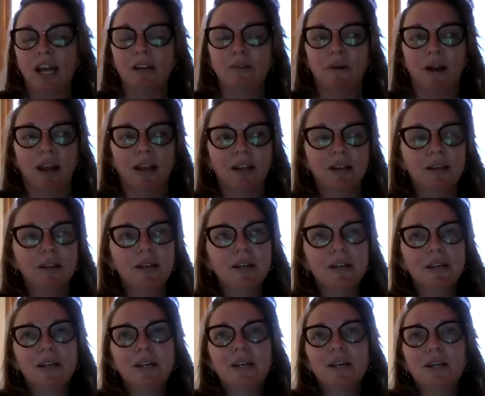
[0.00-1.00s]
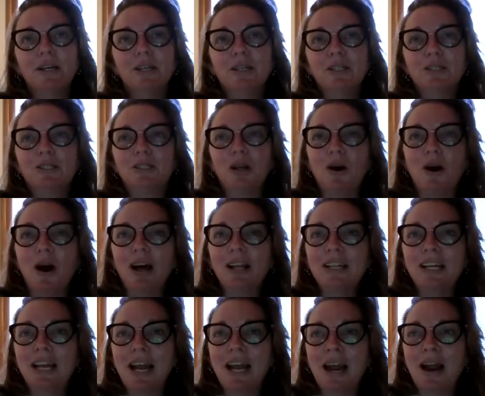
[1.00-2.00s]
Anyway, so
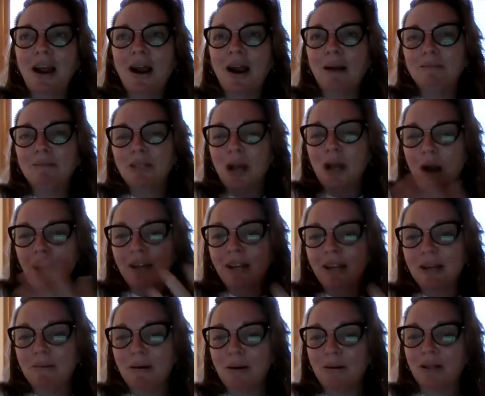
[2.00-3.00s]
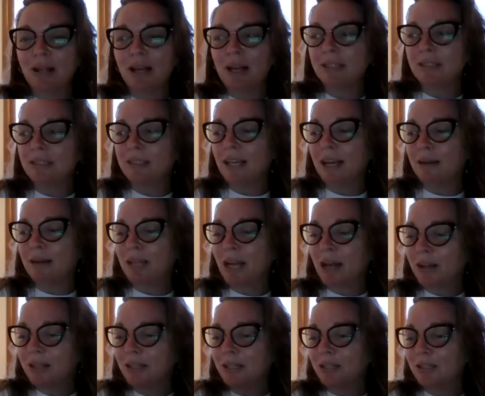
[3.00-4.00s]
on the air, I'm talking about this and
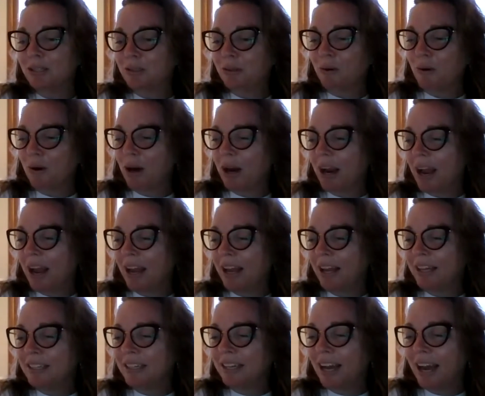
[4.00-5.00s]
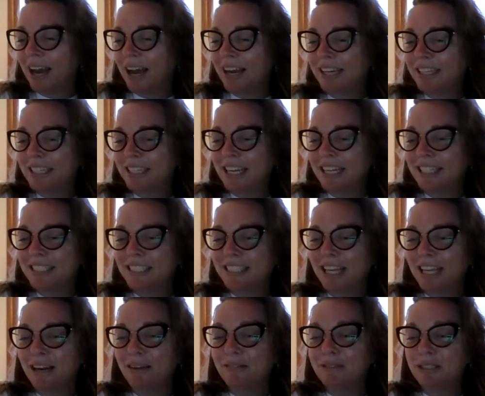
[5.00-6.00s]
telling this story. And
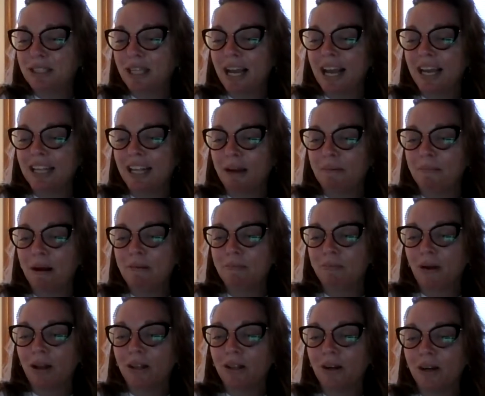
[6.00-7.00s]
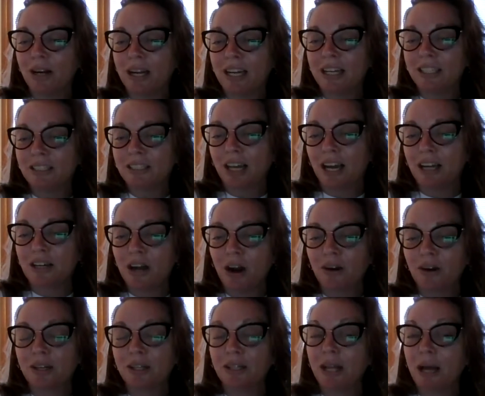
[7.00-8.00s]
instead of saying that my brother is
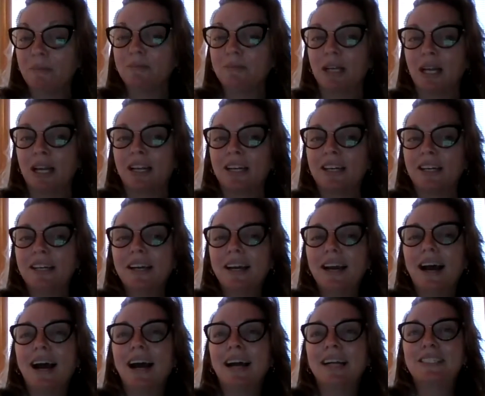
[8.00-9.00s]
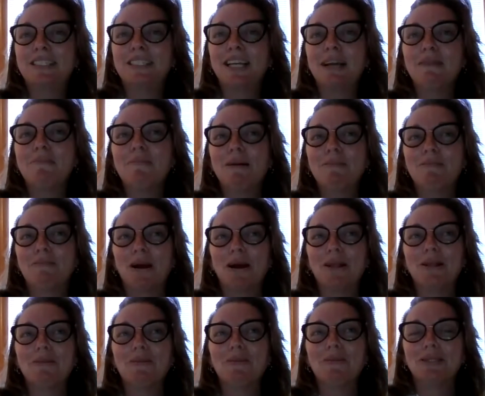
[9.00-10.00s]
narcoleptic, I said my
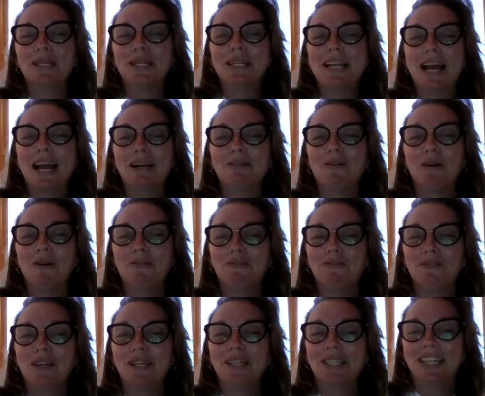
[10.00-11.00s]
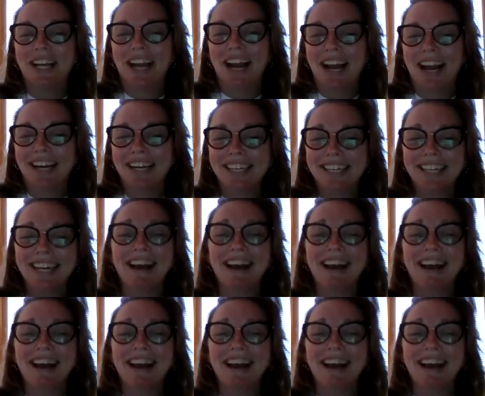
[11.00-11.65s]
brother was a necrophiliac.